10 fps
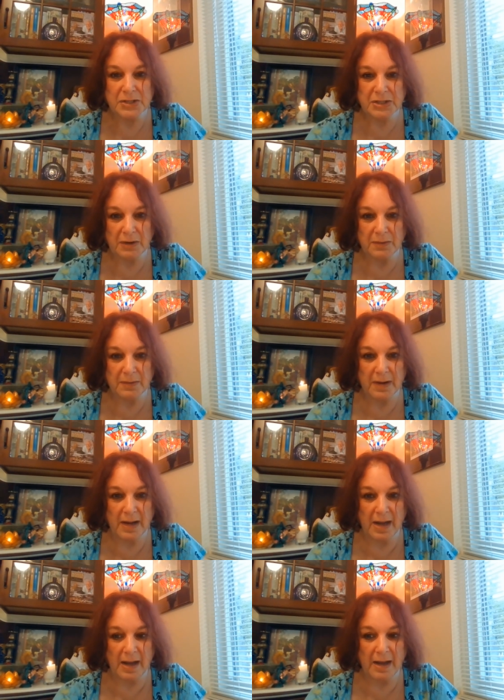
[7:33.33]
So
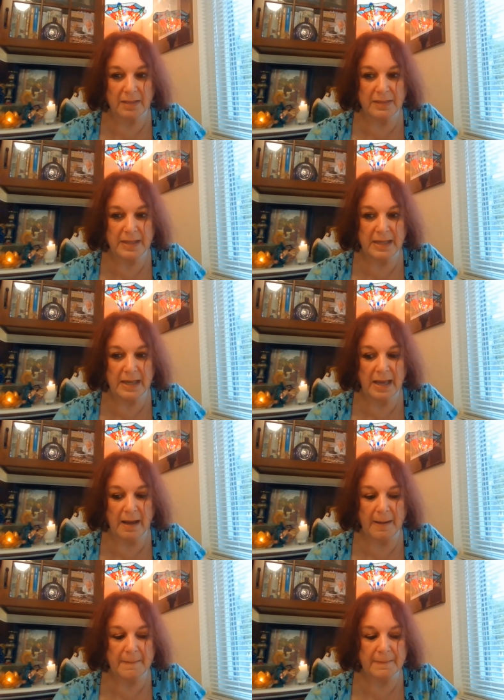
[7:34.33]
Uh, the
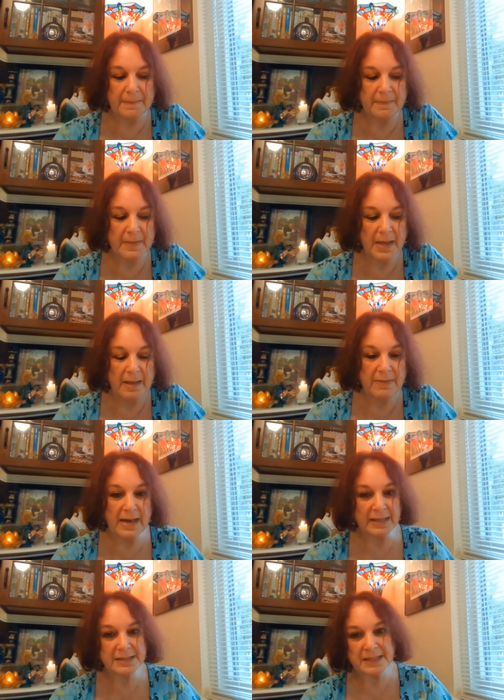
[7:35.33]
um, the
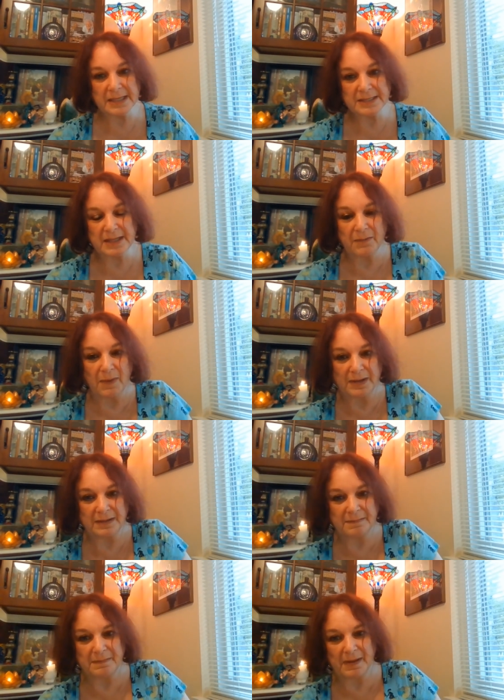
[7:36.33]
next thing is they
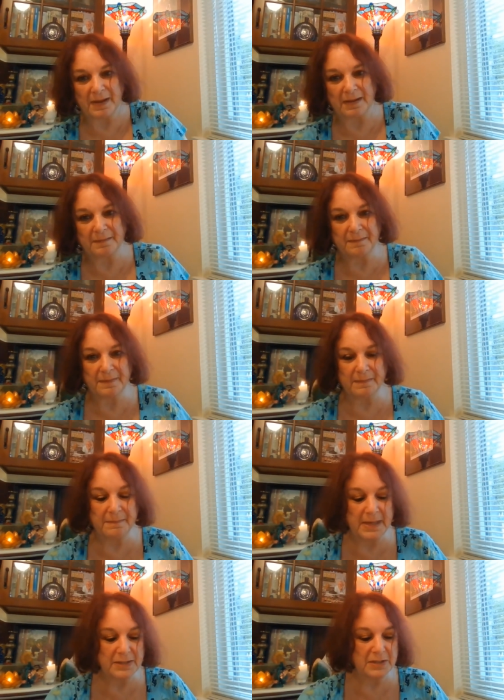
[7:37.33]
wanted uh,
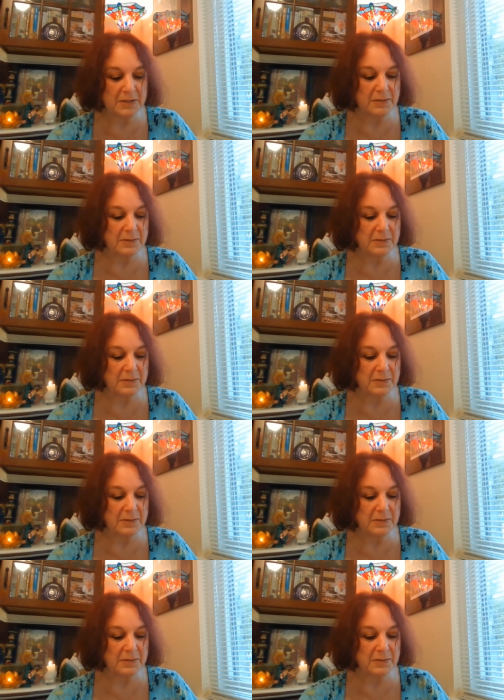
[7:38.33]
me to